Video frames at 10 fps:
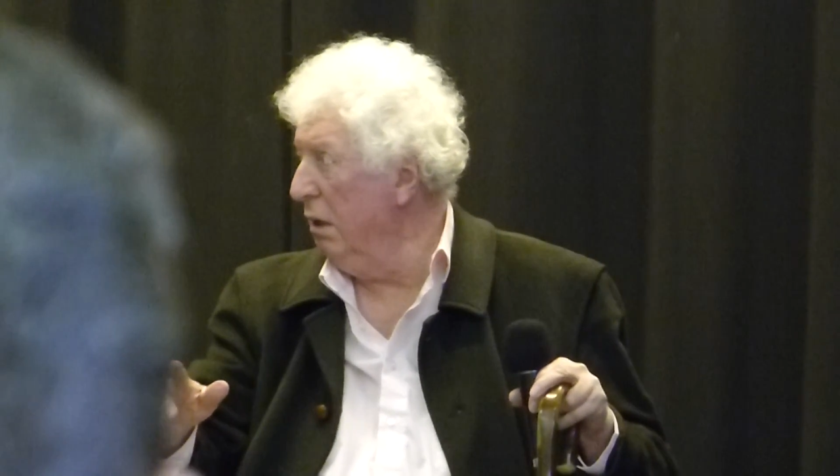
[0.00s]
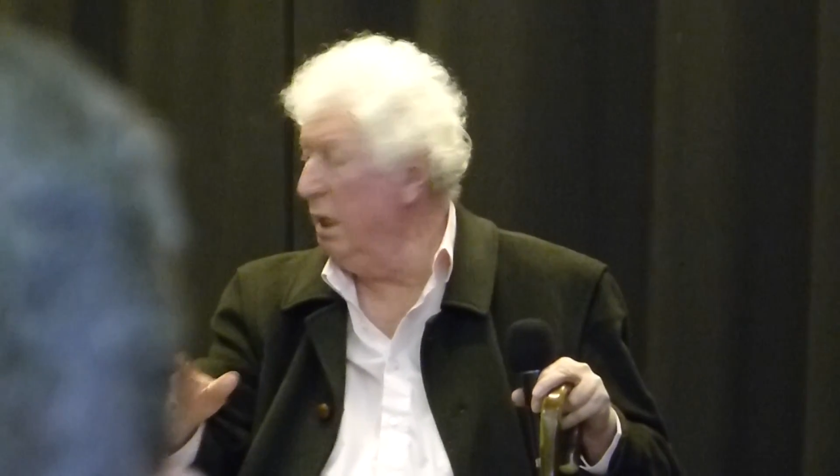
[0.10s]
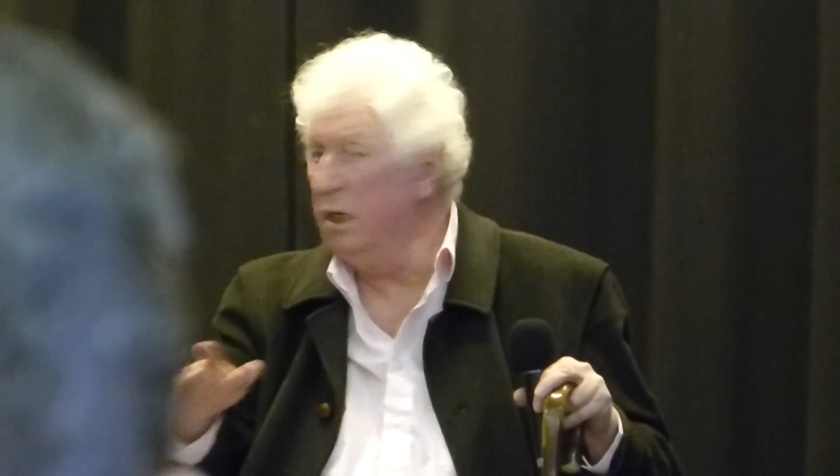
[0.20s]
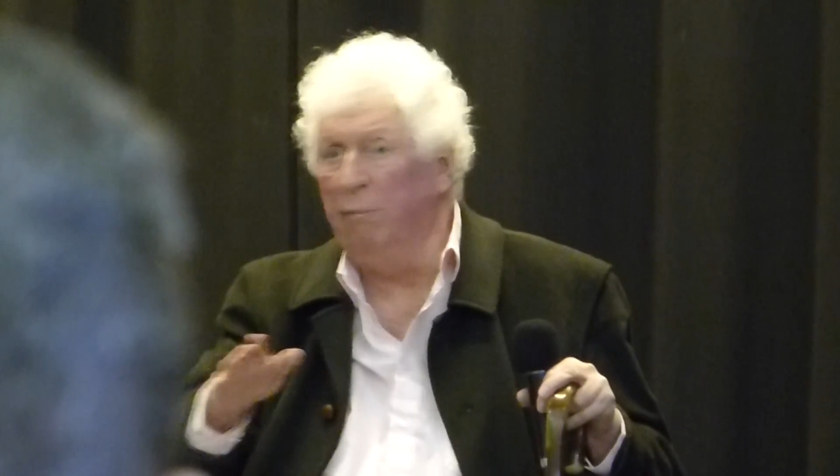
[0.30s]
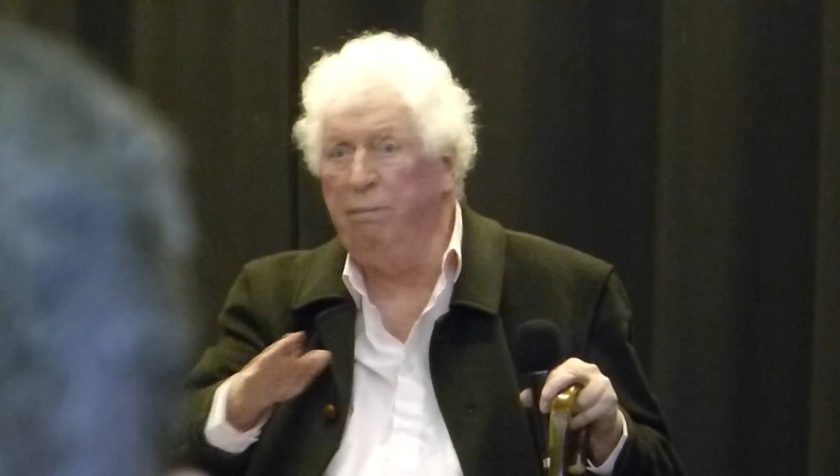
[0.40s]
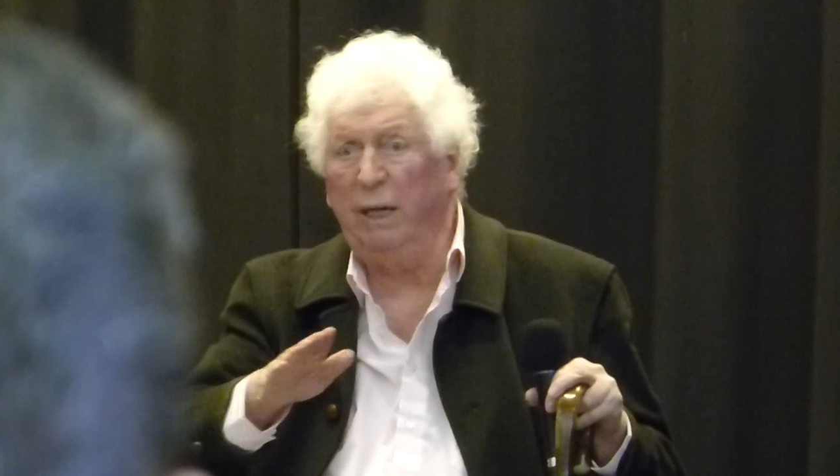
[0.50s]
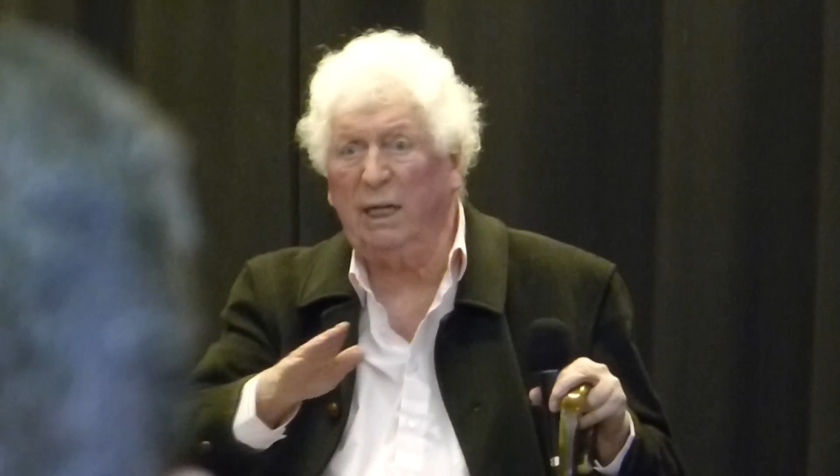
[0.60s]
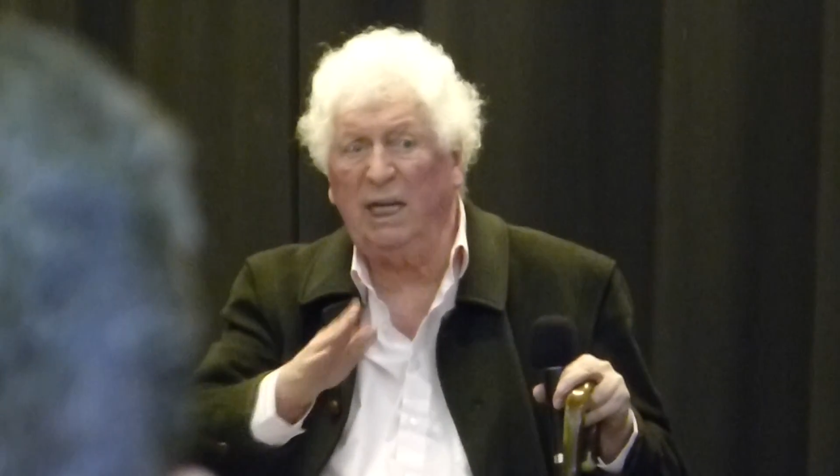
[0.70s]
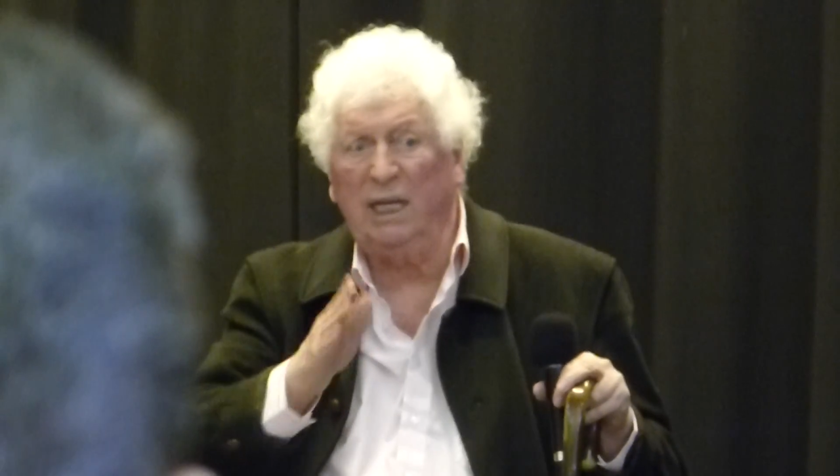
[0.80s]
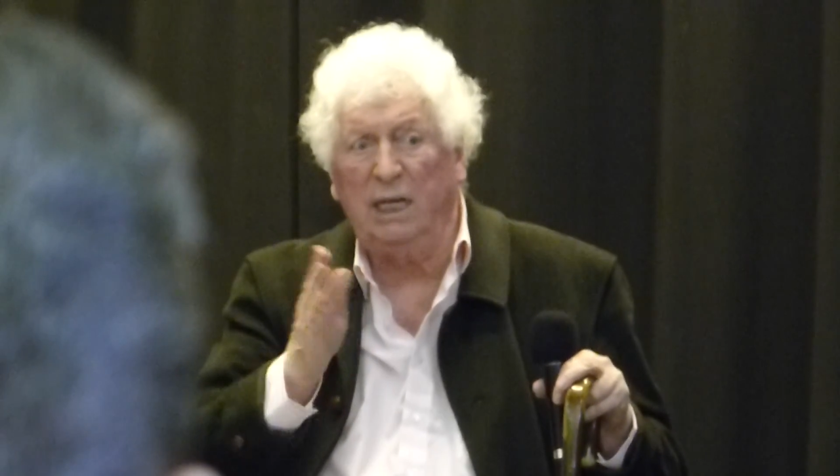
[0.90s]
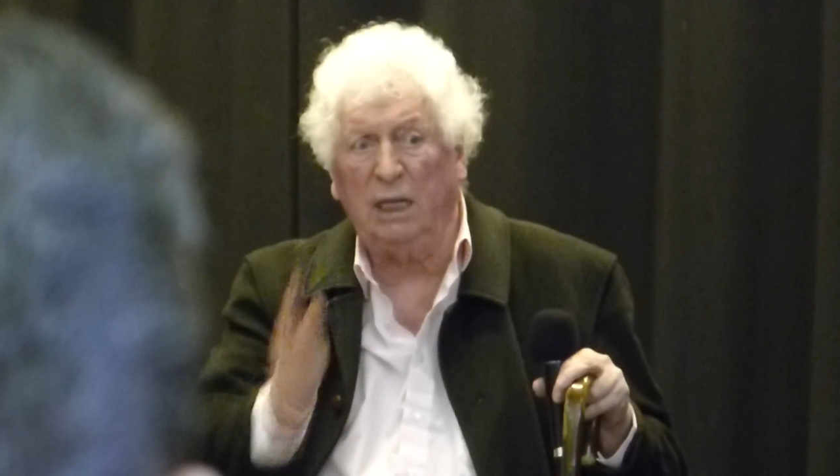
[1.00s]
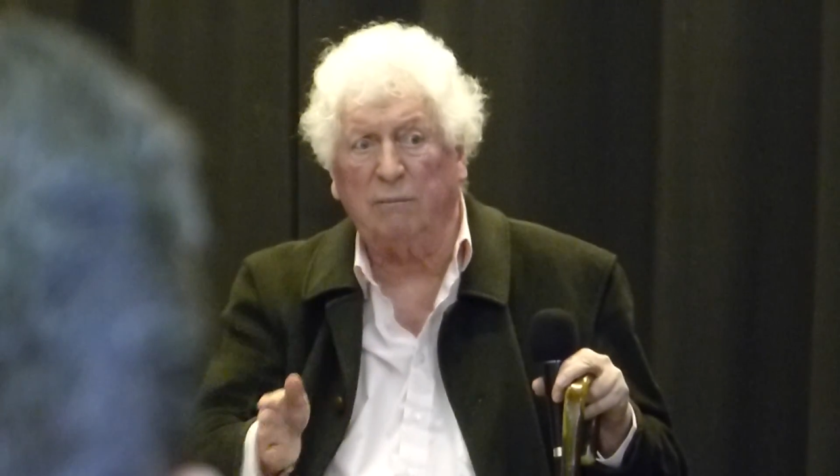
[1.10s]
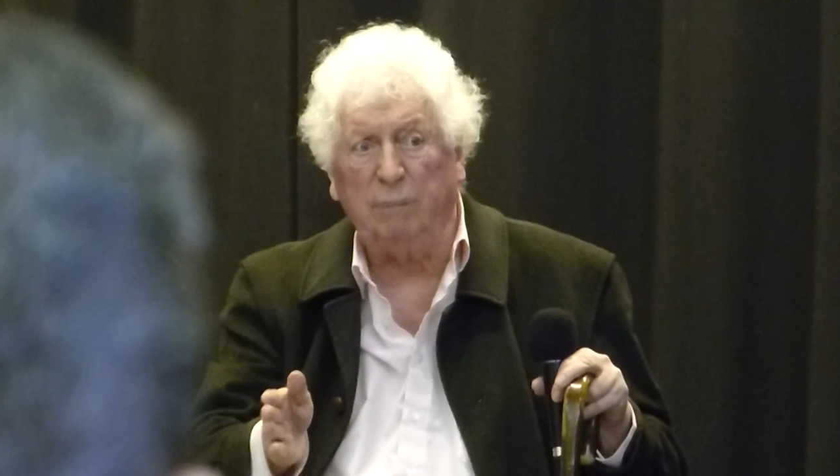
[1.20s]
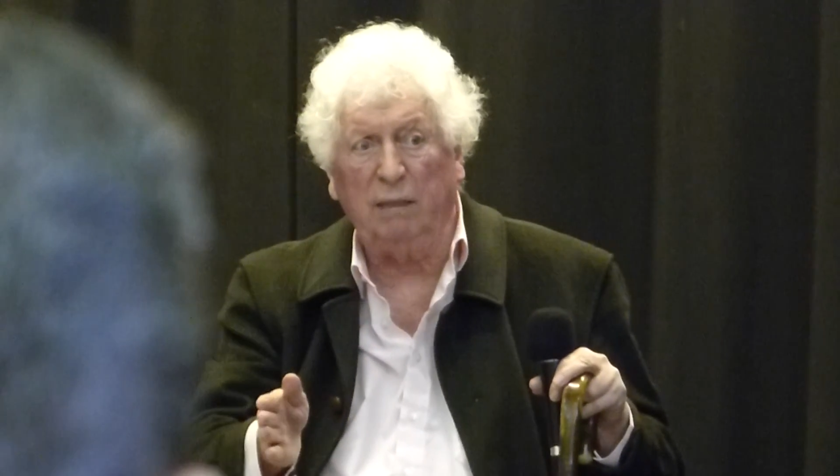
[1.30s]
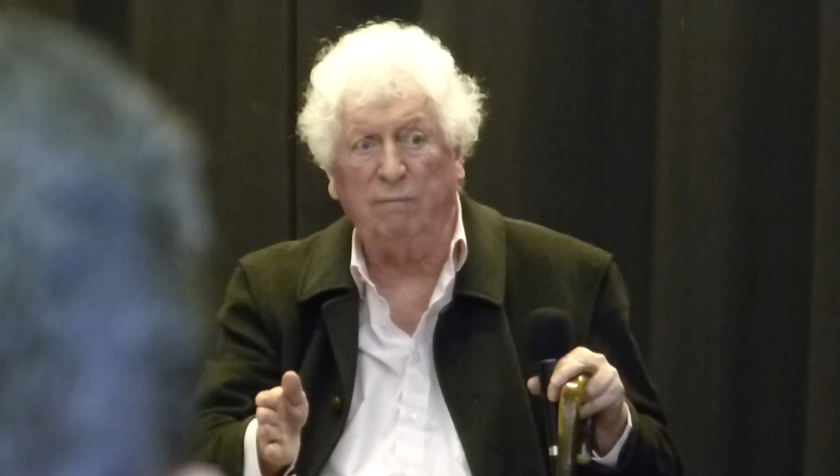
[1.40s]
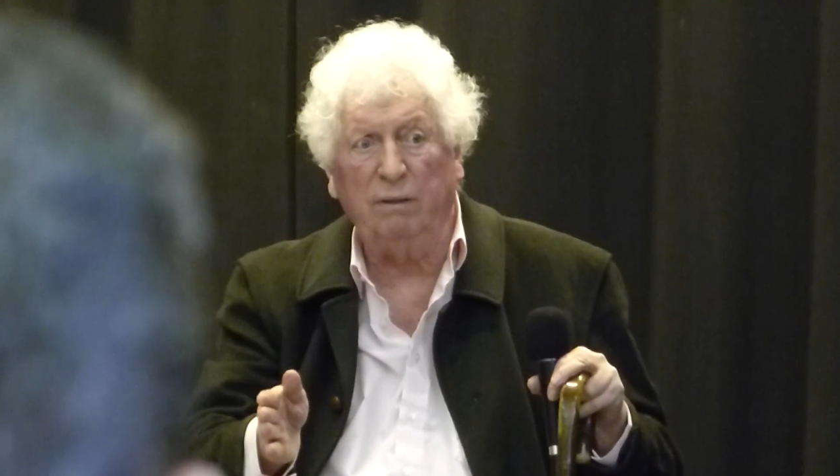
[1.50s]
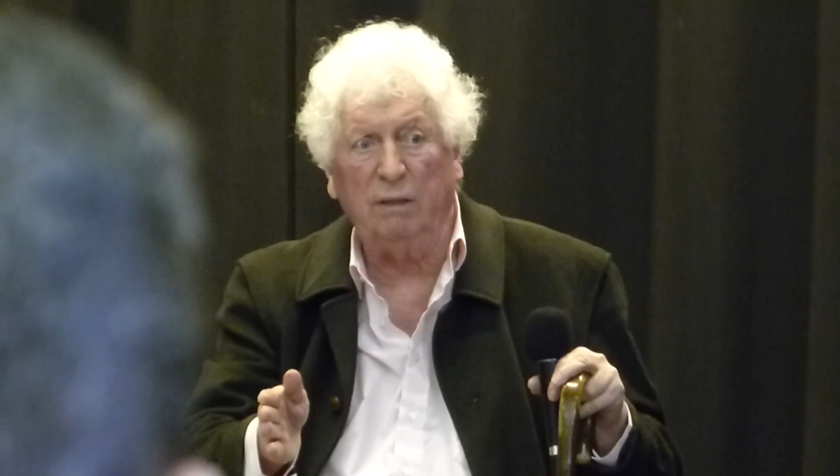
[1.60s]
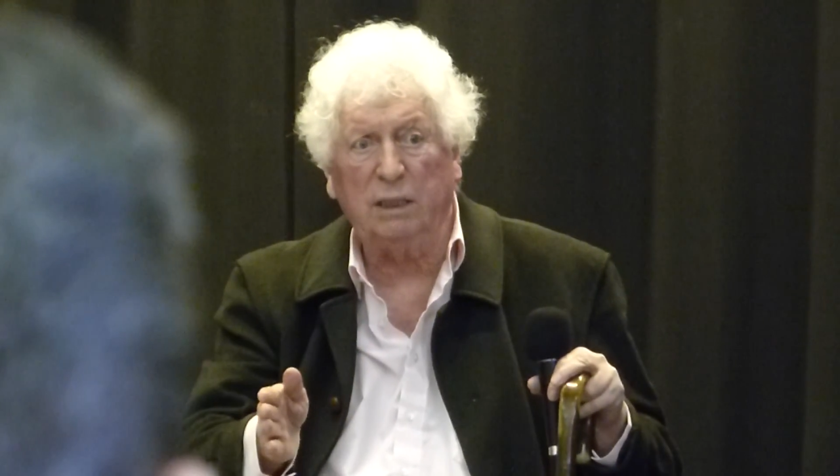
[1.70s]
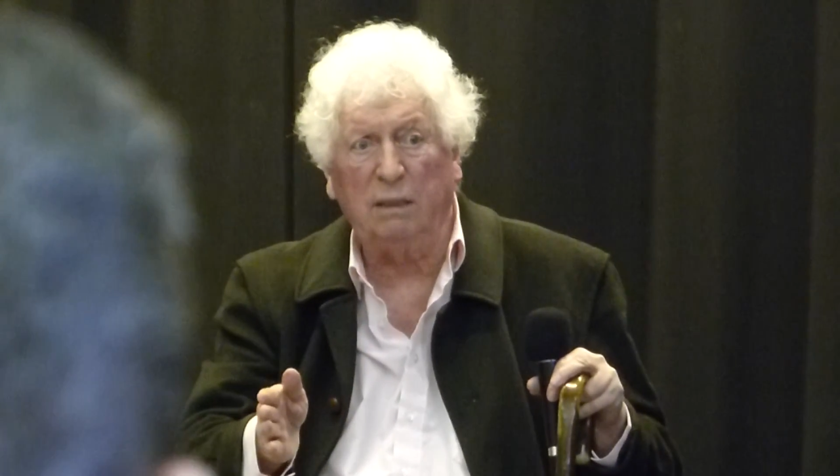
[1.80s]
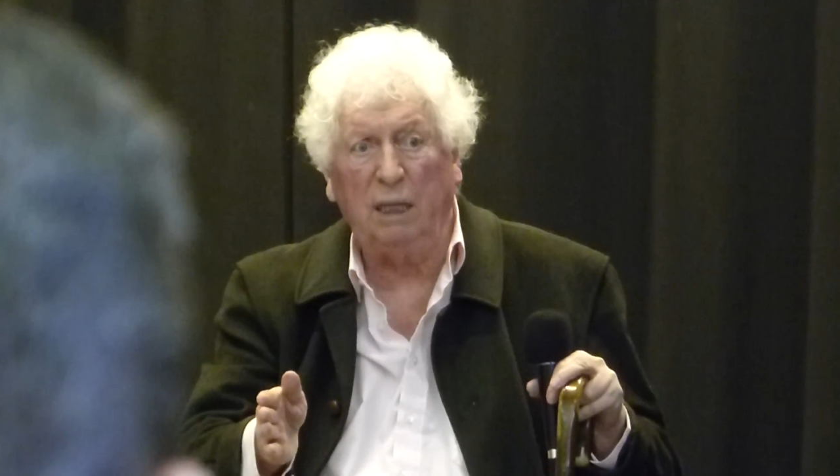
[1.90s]
He completely cut me for the
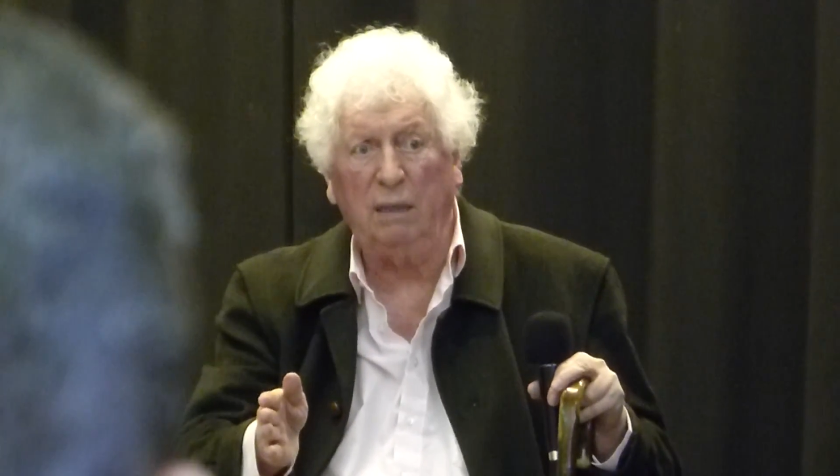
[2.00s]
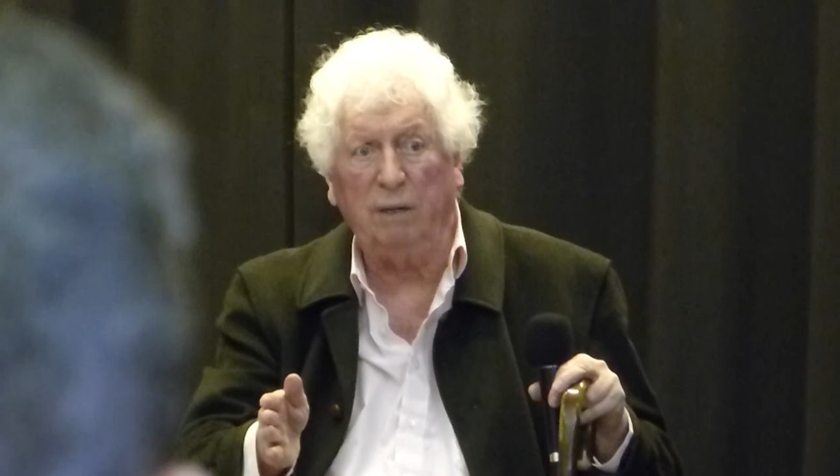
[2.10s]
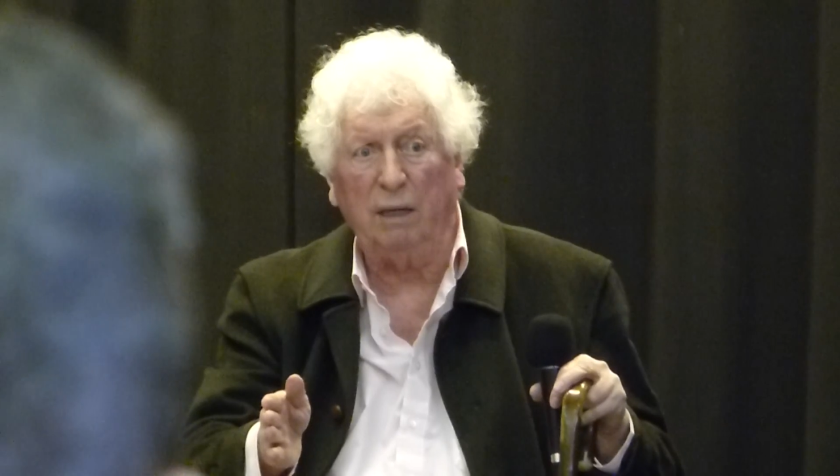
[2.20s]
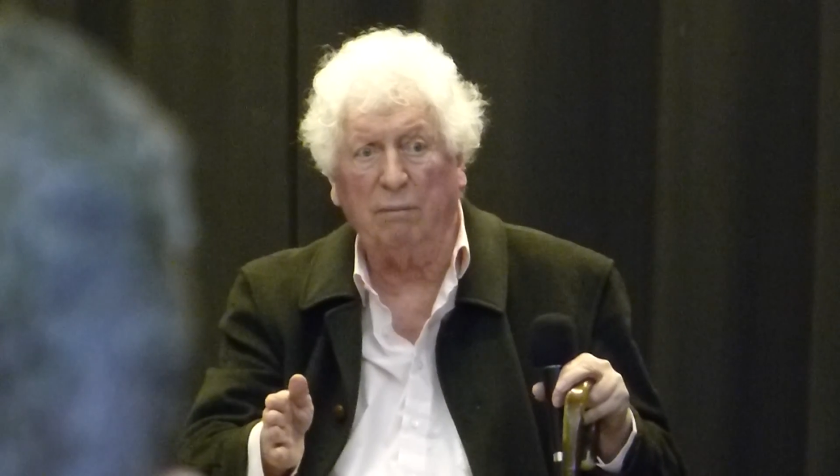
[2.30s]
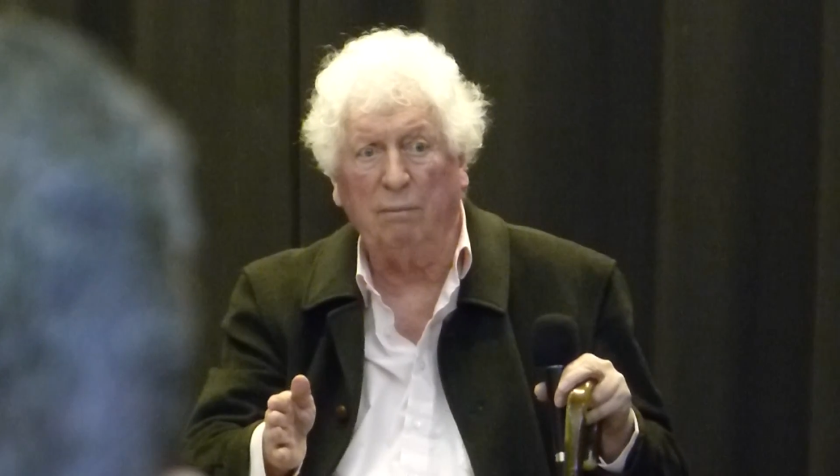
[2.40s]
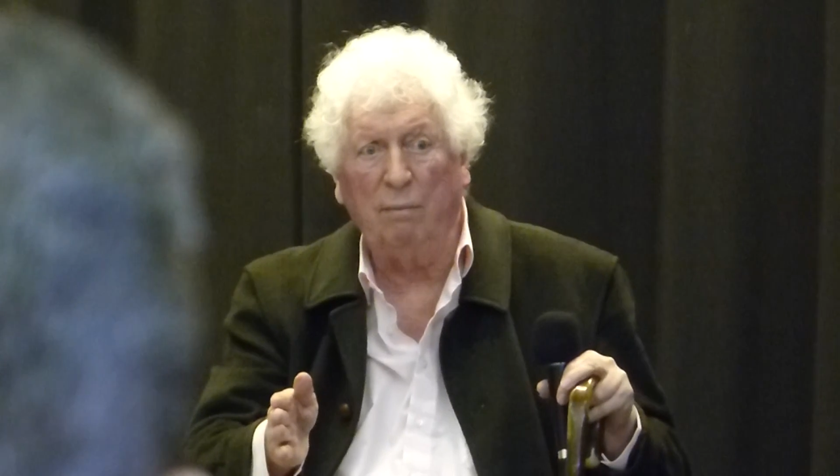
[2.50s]
rest of the evening.